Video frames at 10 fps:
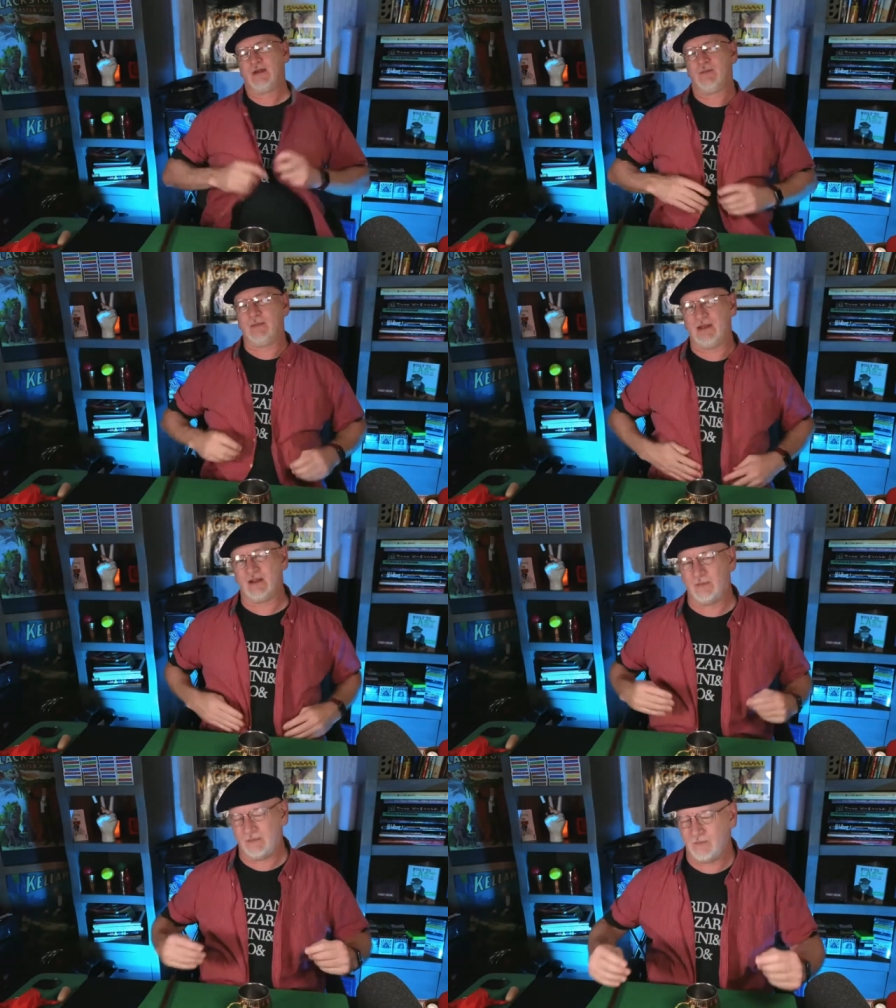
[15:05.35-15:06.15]
maybe
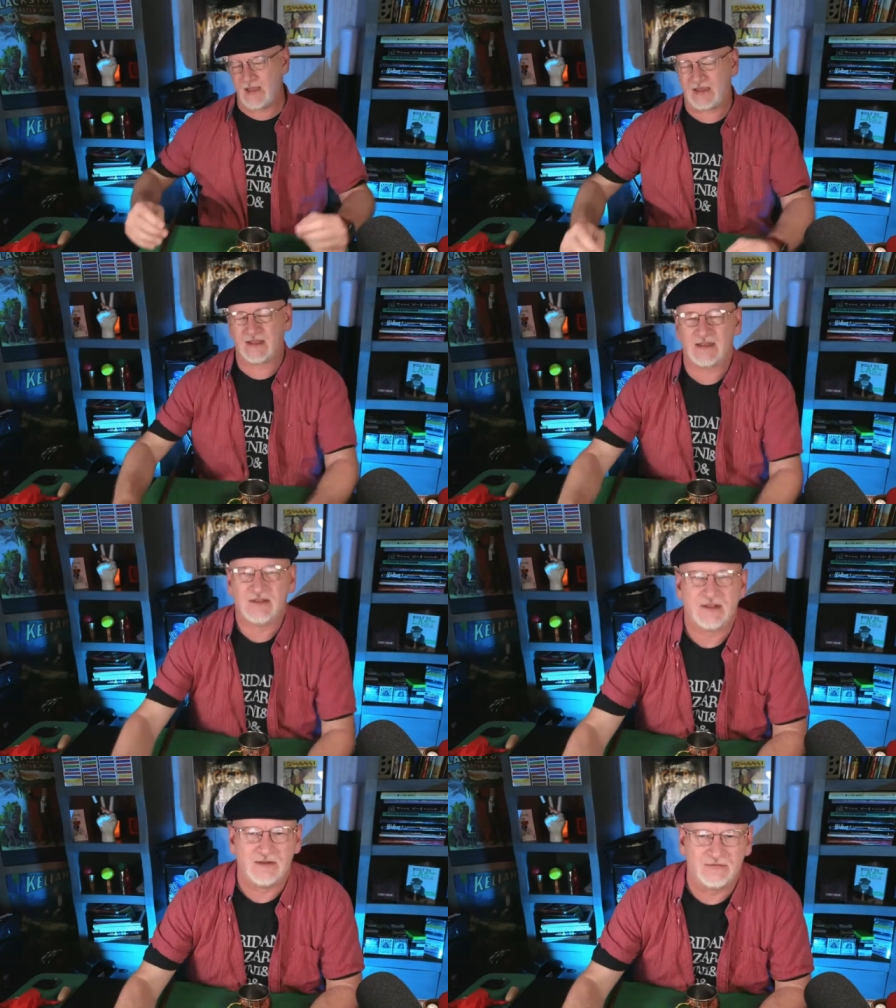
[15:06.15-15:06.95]
they'll make it
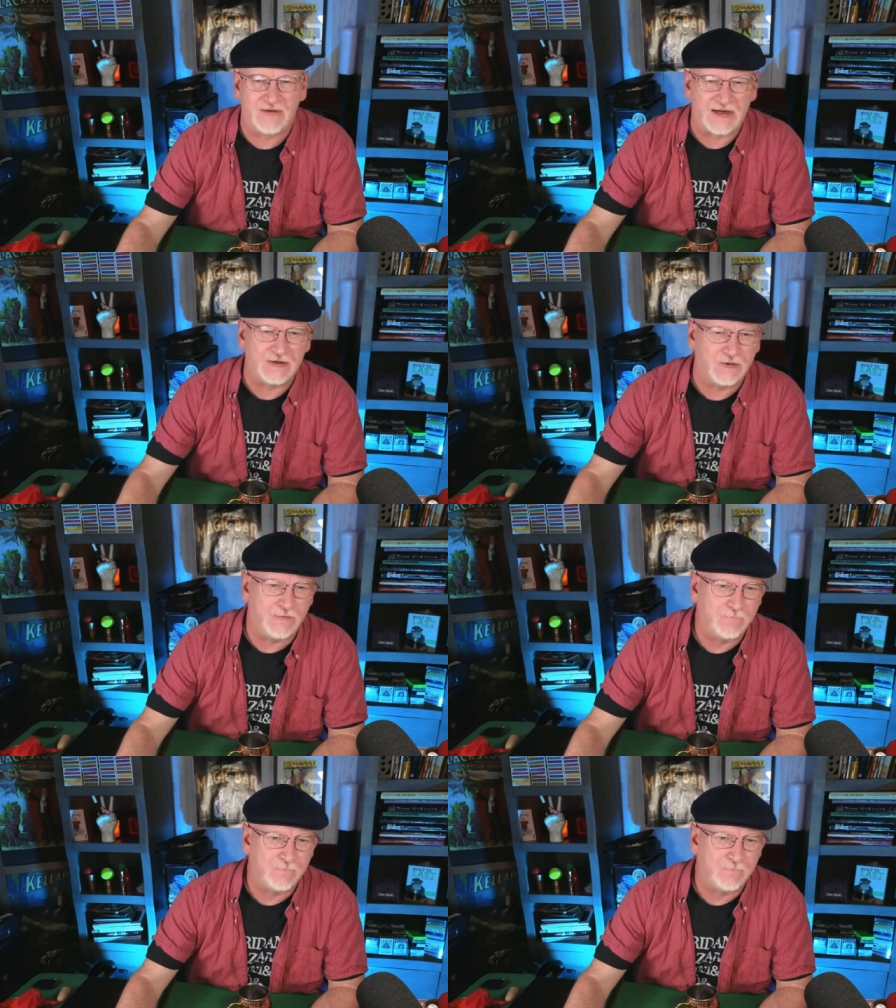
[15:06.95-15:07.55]
into the final,